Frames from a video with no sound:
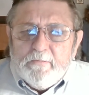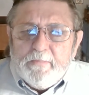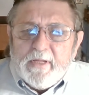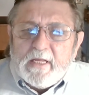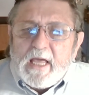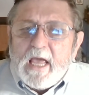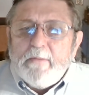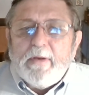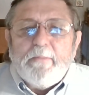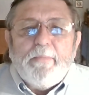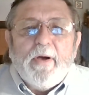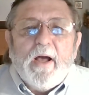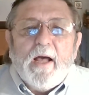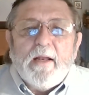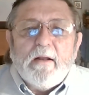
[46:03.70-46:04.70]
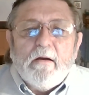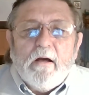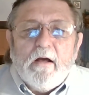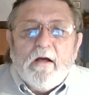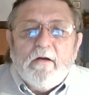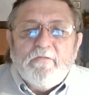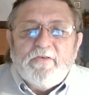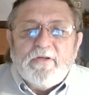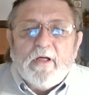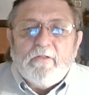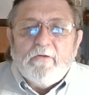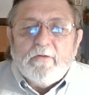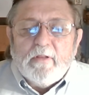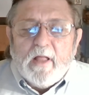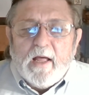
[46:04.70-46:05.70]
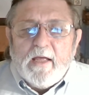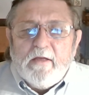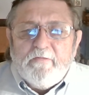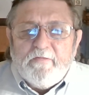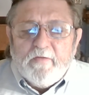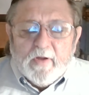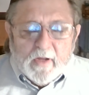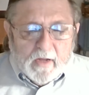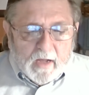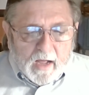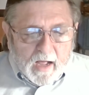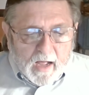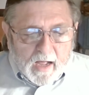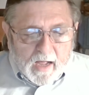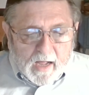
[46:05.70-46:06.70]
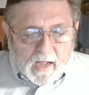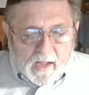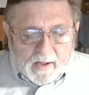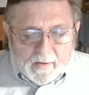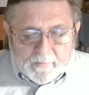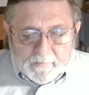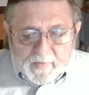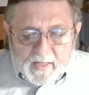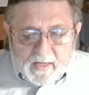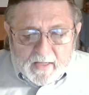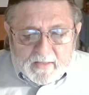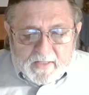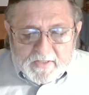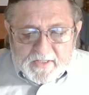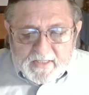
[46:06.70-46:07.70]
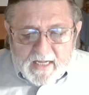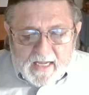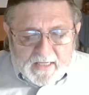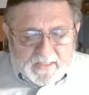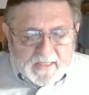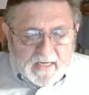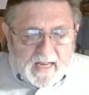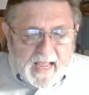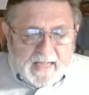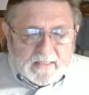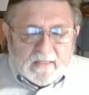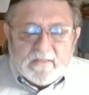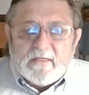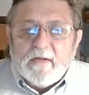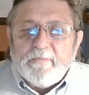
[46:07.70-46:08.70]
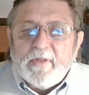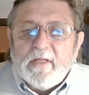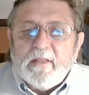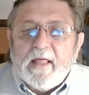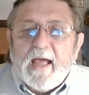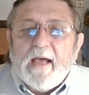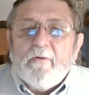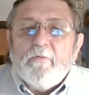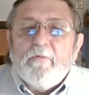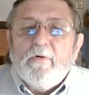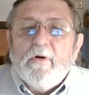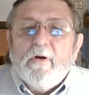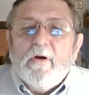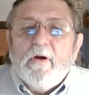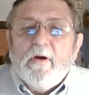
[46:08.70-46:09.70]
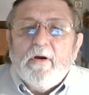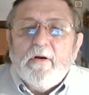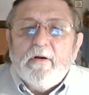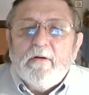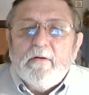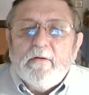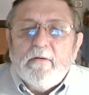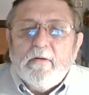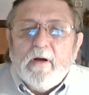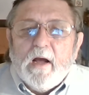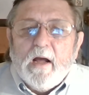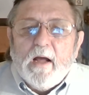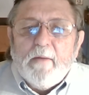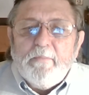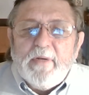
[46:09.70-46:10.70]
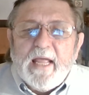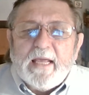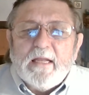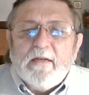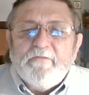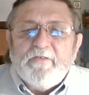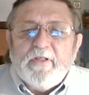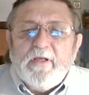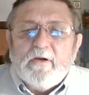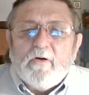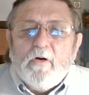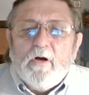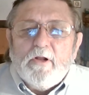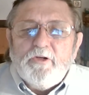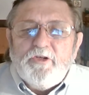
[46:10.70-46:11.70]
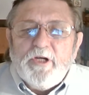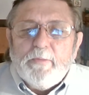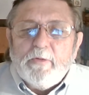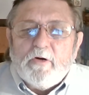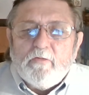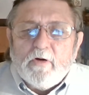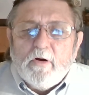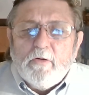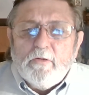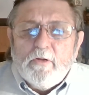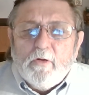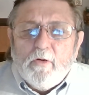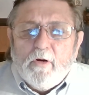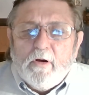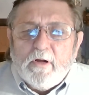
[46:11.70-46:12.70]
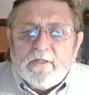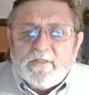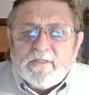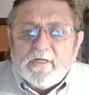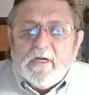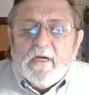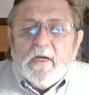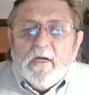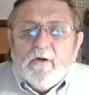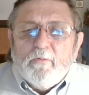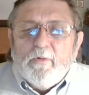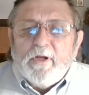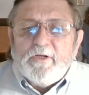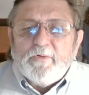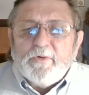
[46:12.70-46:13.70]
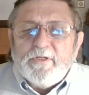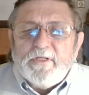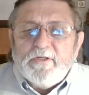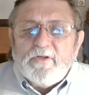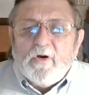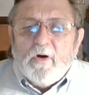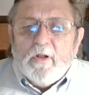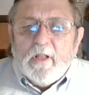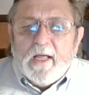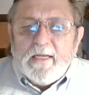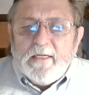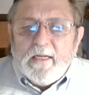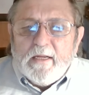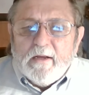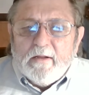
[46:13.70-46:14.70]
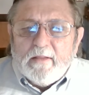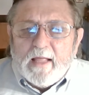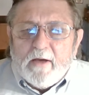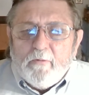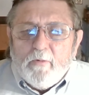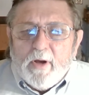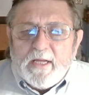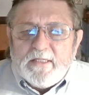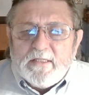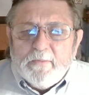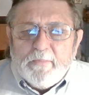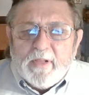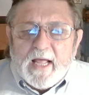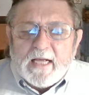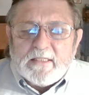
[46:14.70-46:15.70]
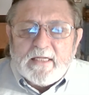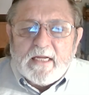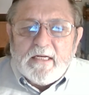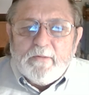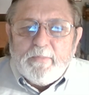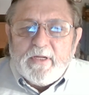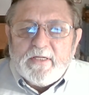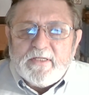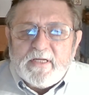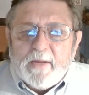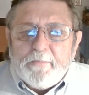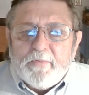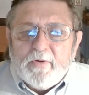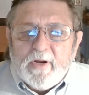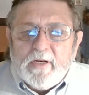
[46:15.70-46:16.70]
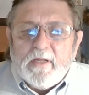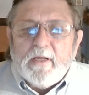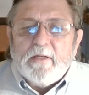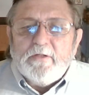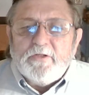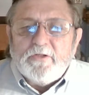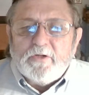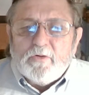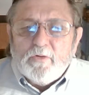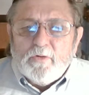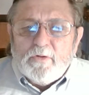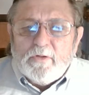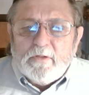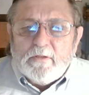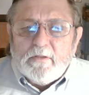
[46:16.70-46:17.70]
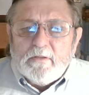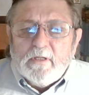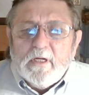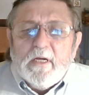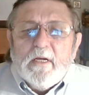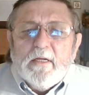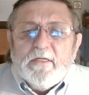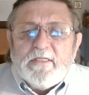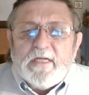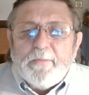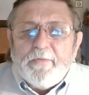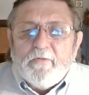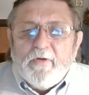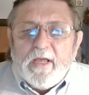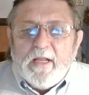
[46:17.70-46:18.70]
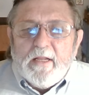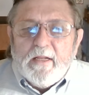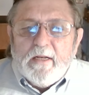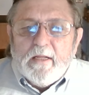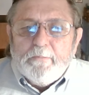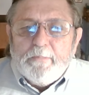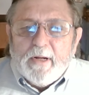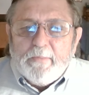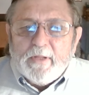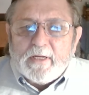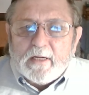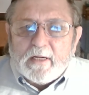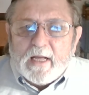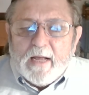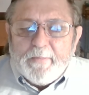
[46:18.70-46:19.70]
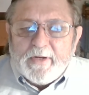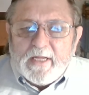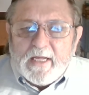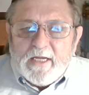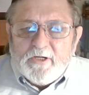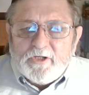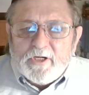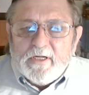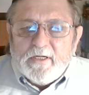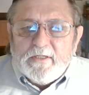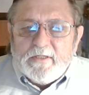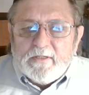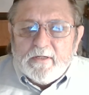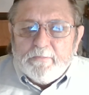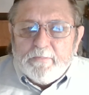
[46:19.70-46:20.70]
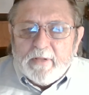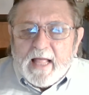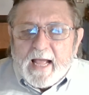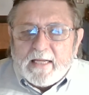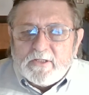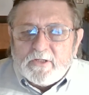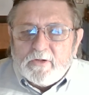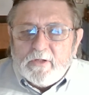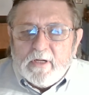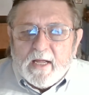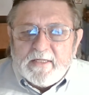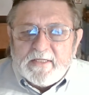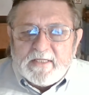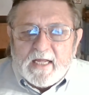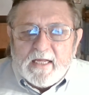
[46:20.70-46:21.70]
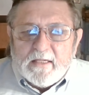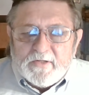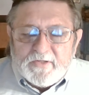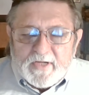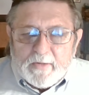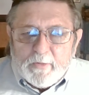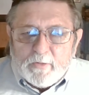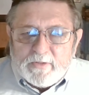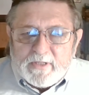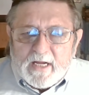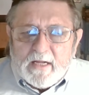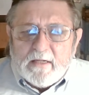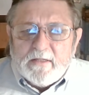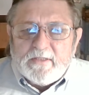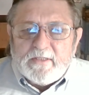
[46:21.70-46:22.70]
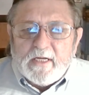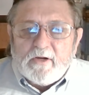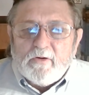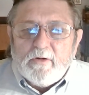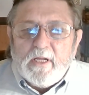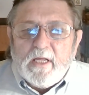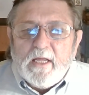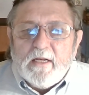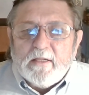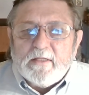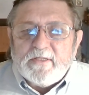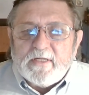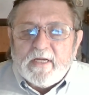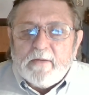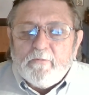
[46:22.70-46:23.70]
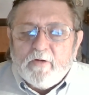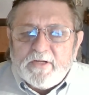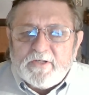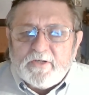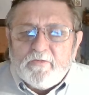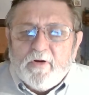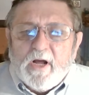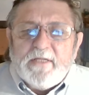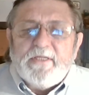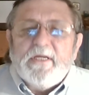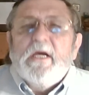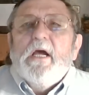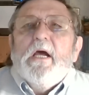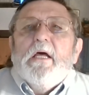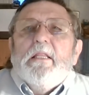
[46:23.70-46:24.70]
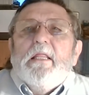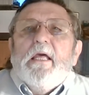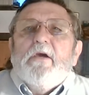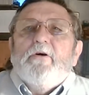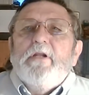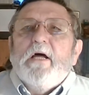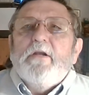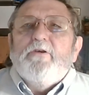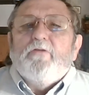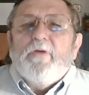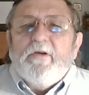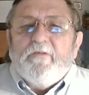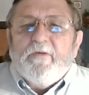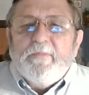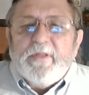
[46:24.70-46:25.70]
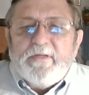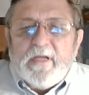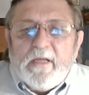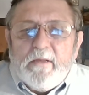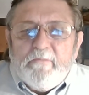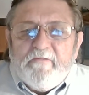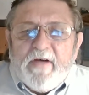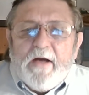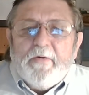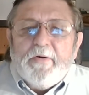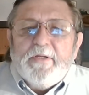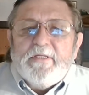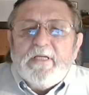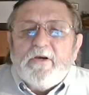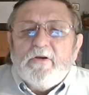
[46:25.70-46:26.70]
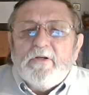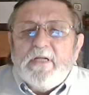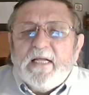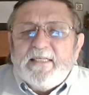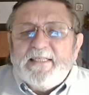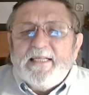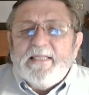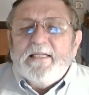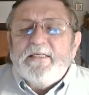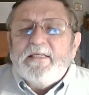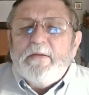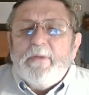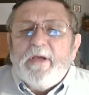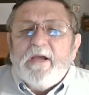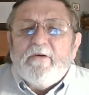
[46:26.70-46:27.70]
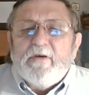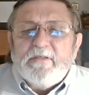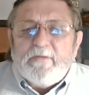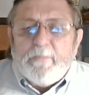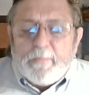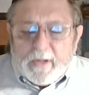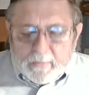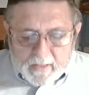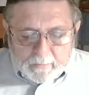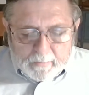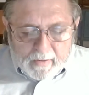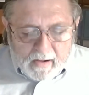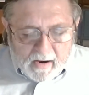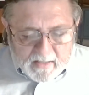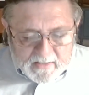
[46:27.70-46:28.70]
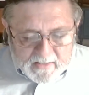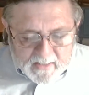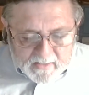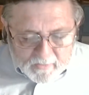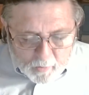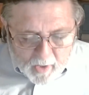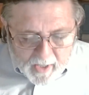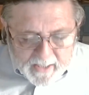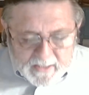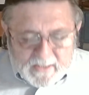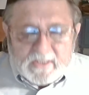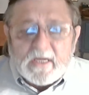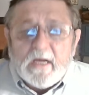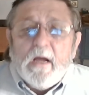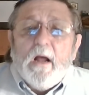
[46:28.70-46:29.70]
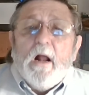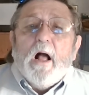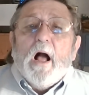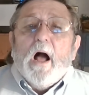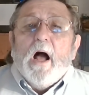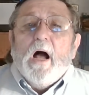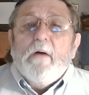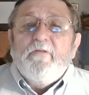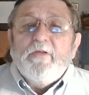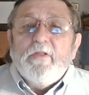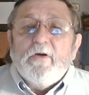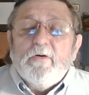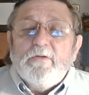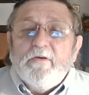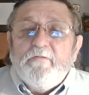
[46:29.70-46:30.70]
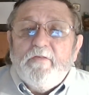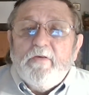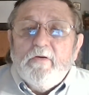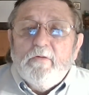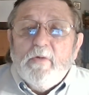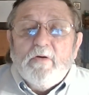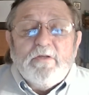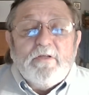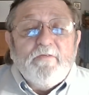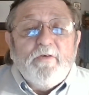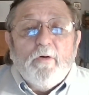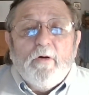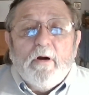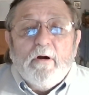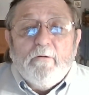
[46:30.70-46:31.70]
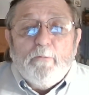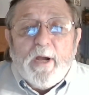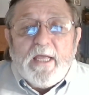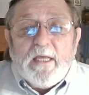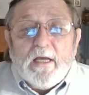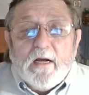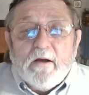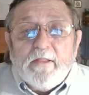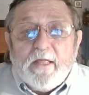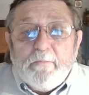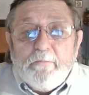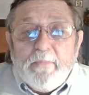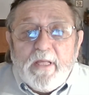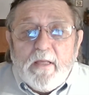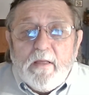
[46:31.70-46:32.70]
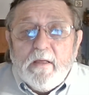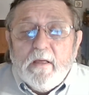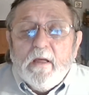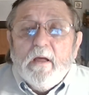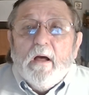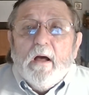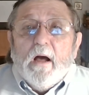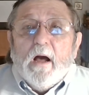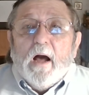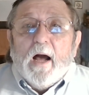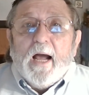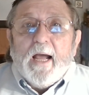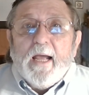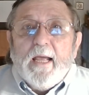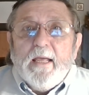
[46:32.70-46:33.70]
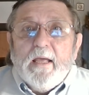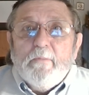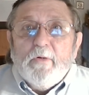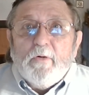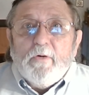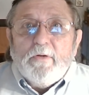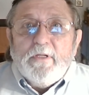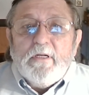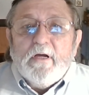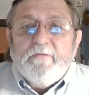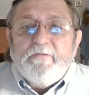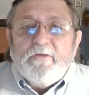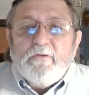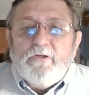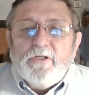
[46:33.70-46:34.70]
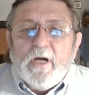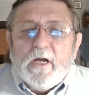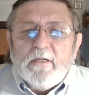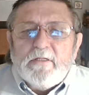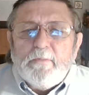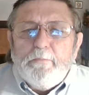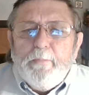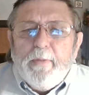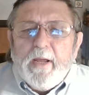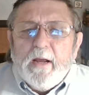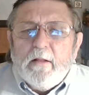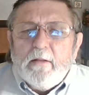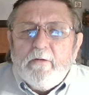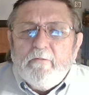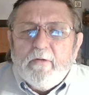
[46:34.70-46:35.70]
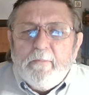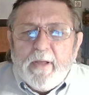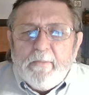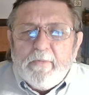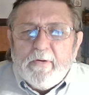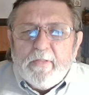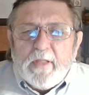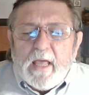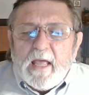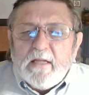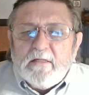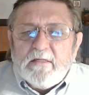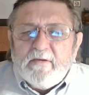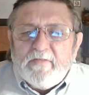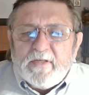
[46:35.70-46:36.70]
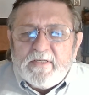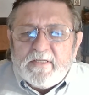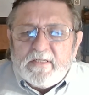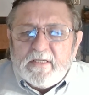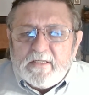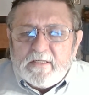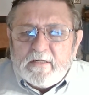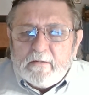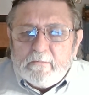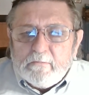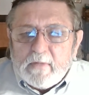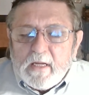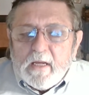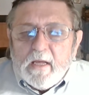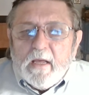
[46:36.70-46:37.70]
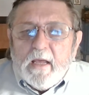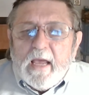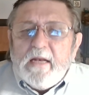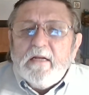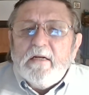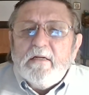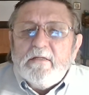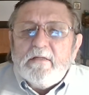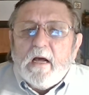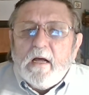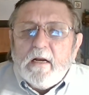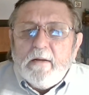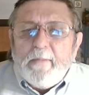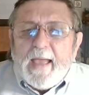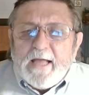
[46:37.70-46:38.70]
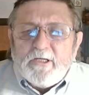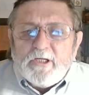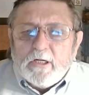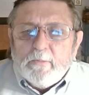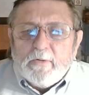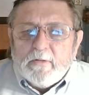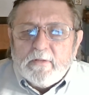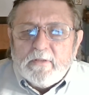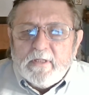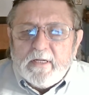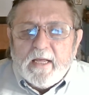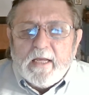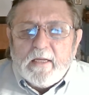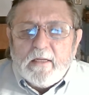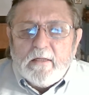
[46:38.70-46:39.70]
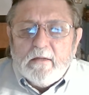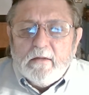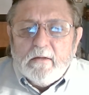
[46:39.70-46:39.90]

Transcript: became a part of Southern life. The states enacted something that were negatively called Jim Crow laws, which was this whole idea that whites and blacks had to be separate in school, separated in public accommodations. The blacks could not stay in the same hotels. They couldn't eat at the same restaurants. They could not drink from the same fountains. They could not sit in the same areas of public parks as whites. For those of you, most of you who are way younger than me, I am old enough to just barely remember the ends of this system. And it is unimaginable today